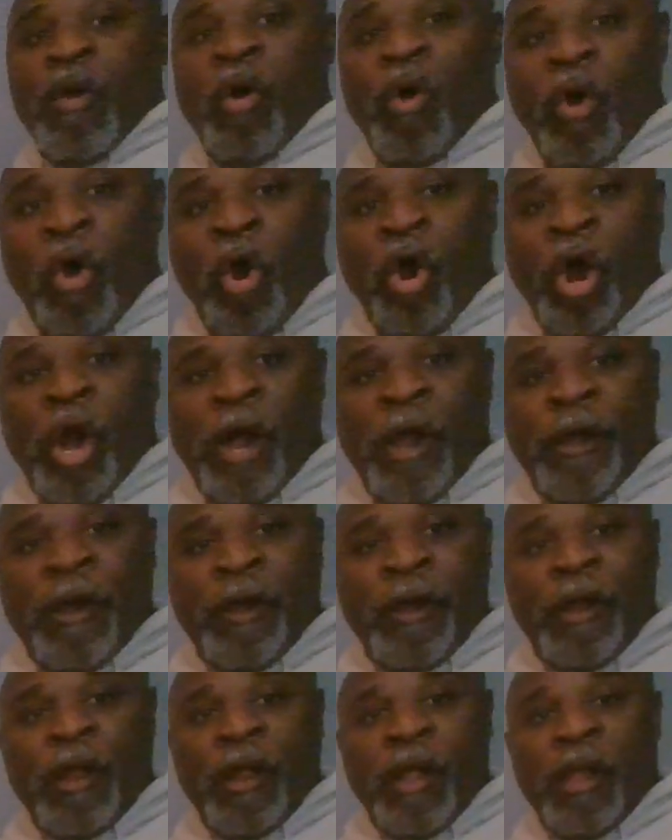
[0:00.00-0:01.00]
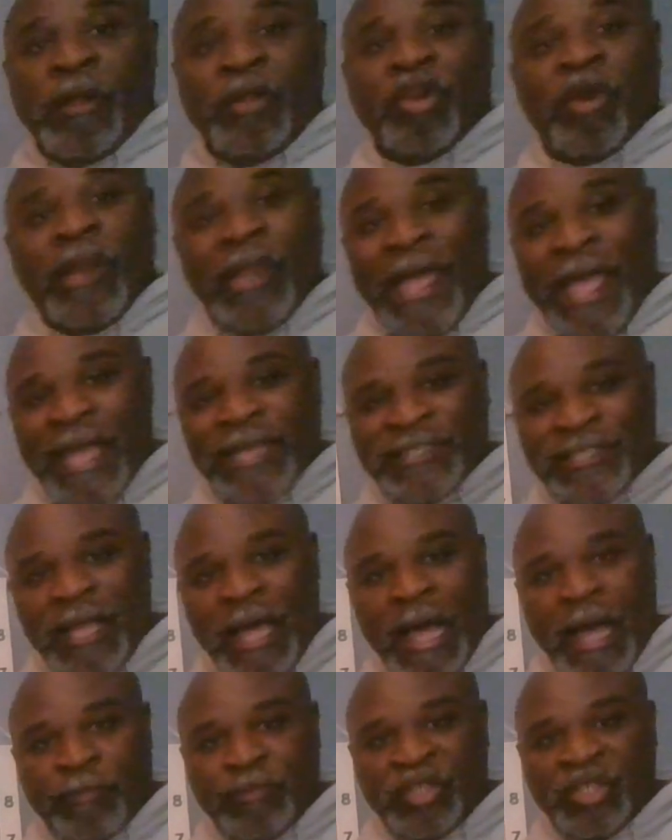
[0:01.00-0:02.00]
Or your last
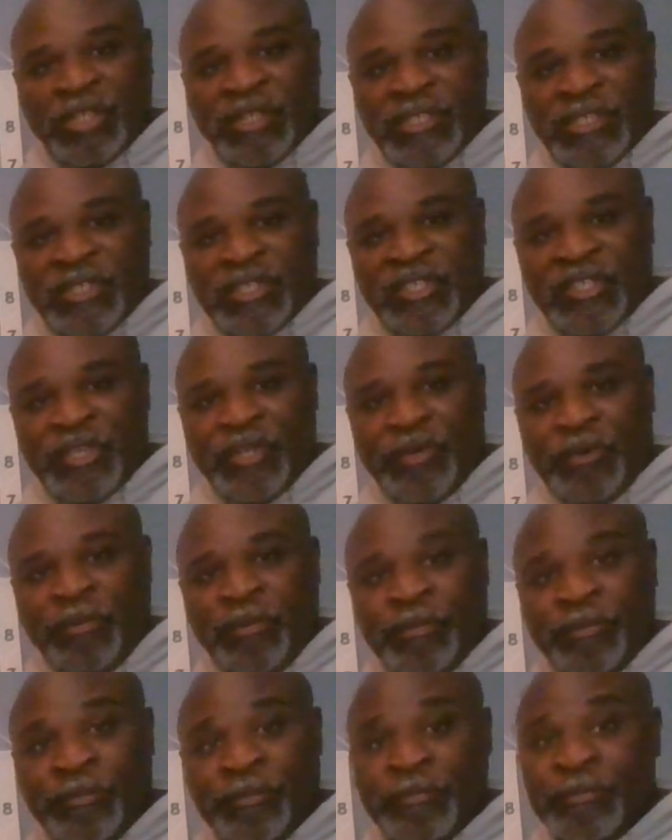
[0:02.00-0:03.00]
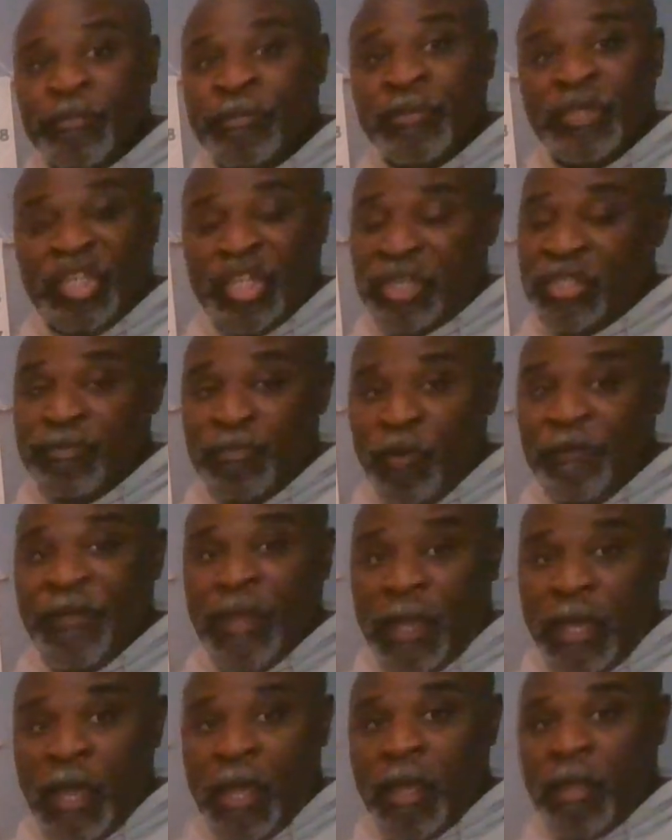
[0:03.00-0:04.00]
option is to just move your
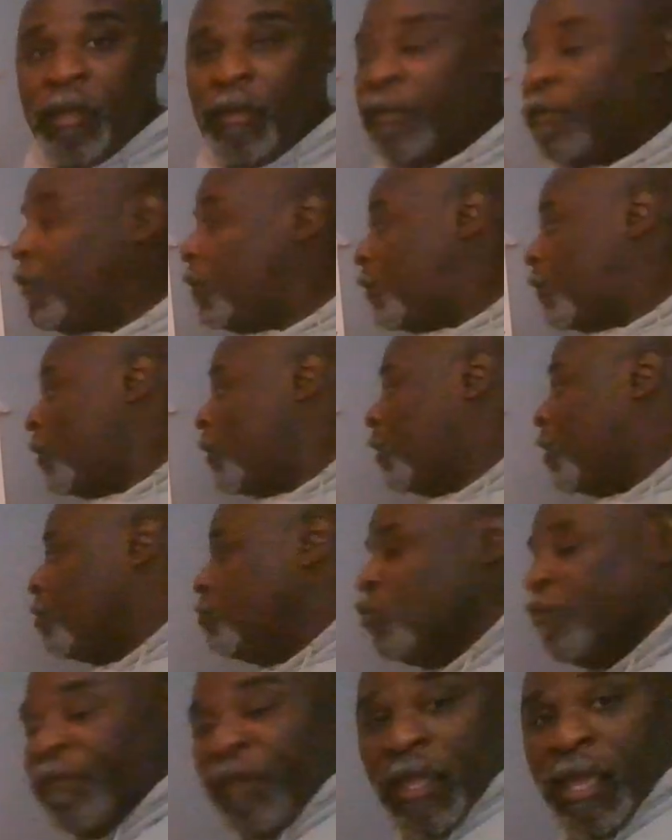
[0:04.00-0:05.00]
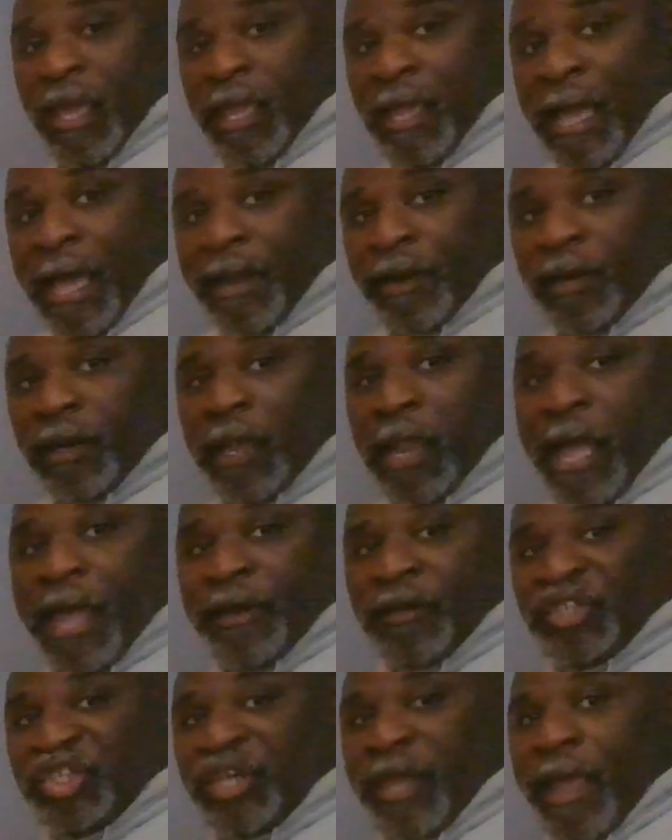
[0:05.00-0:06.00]
king. Move your king out of the line
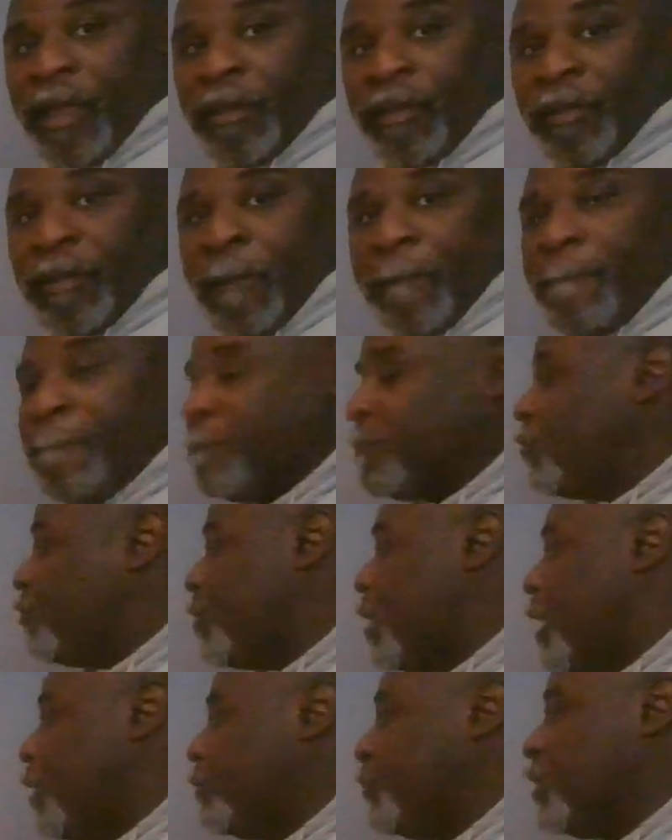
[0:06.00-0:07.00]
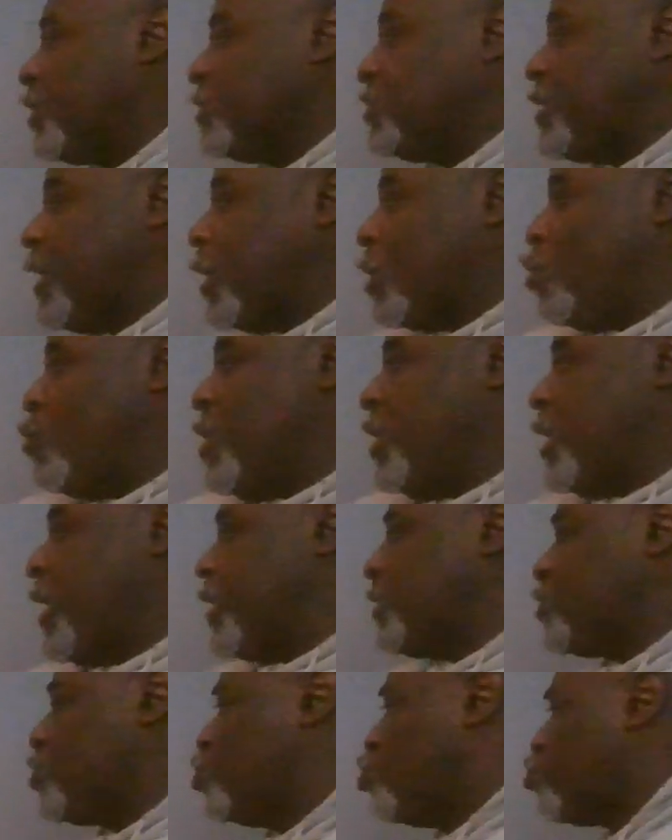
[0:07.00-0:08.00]
of check. Right? Because that queen
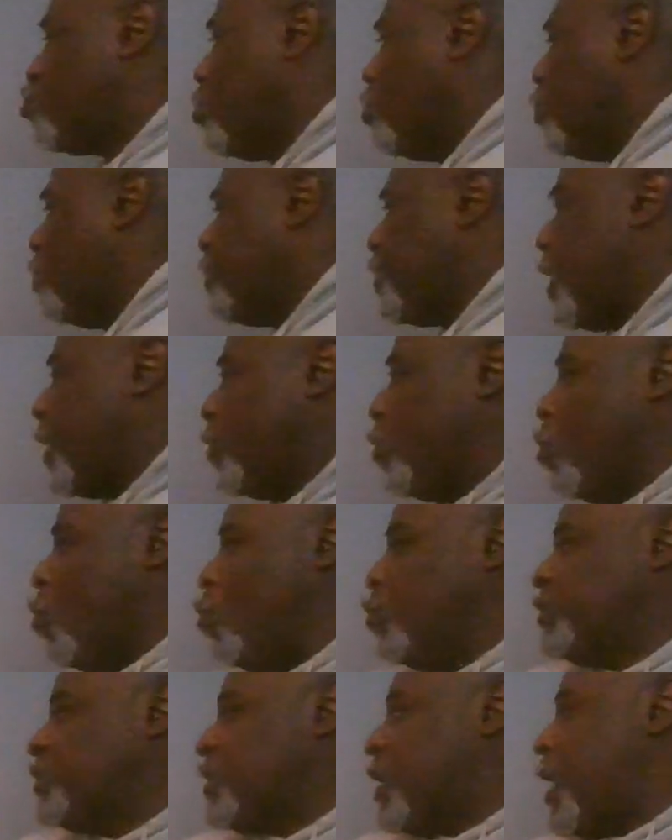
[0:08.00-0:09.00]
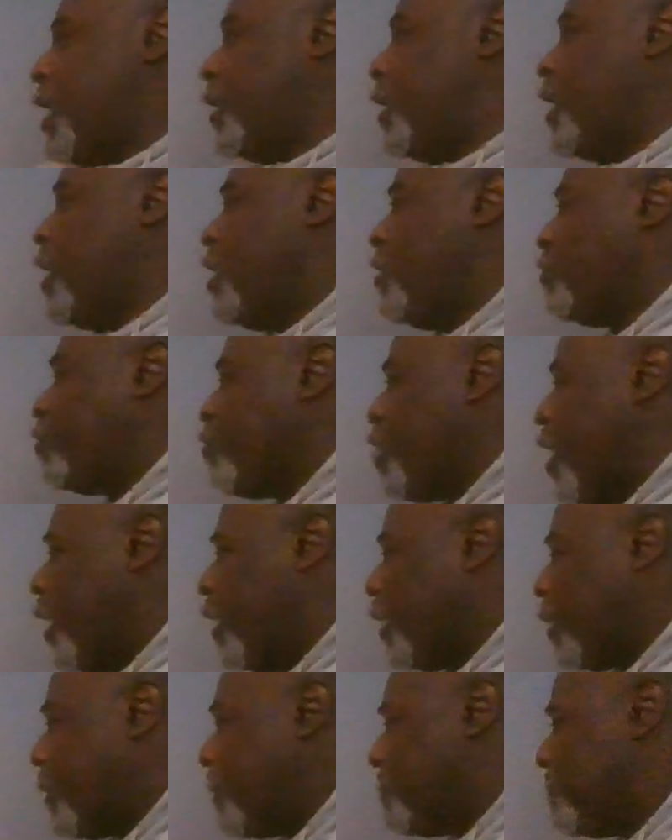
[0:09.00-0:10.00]
has control of that whole entire eighth rank.
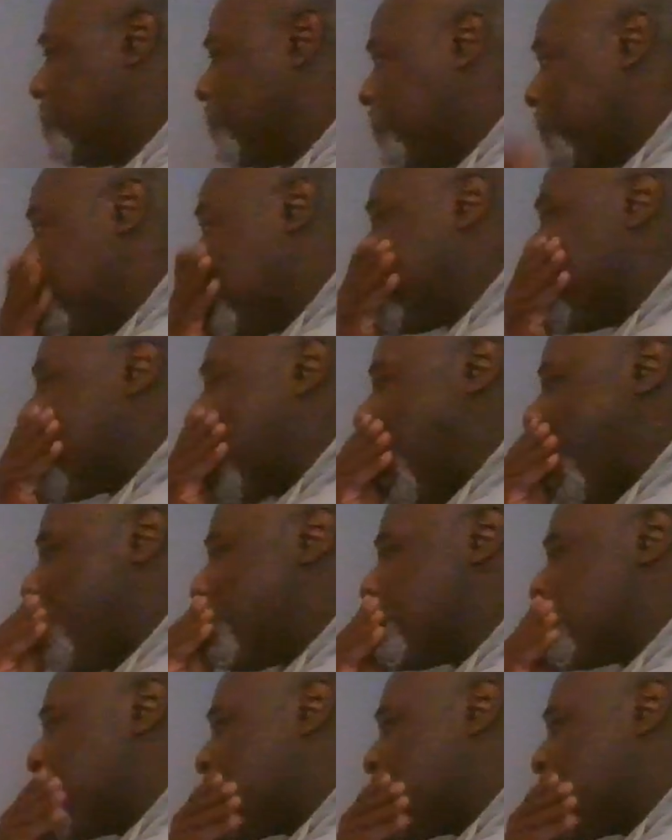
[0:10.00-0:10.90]
Right?